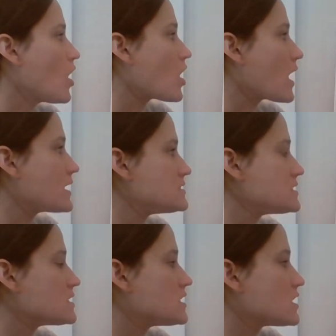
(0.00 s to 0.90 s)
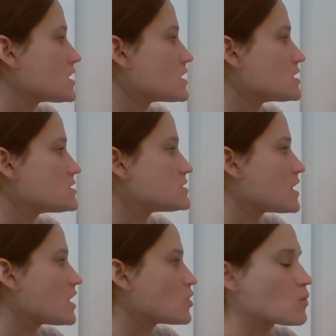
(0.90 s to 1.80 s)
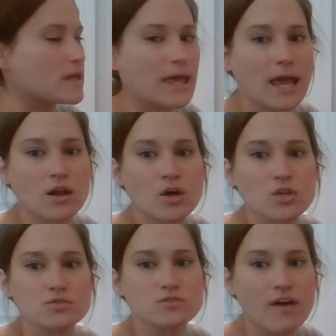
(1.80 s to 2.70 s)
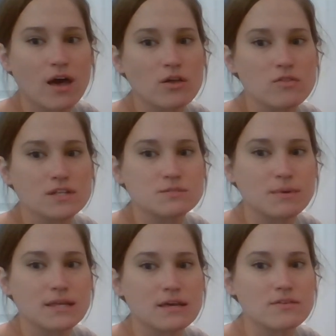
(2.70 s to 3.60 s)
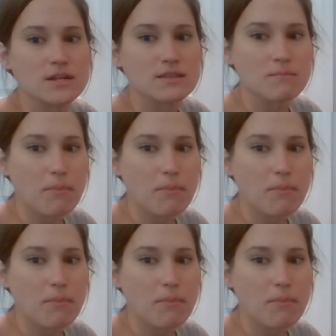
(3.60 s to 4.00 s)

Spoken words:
our idea here is that we cannot use value that's been given in the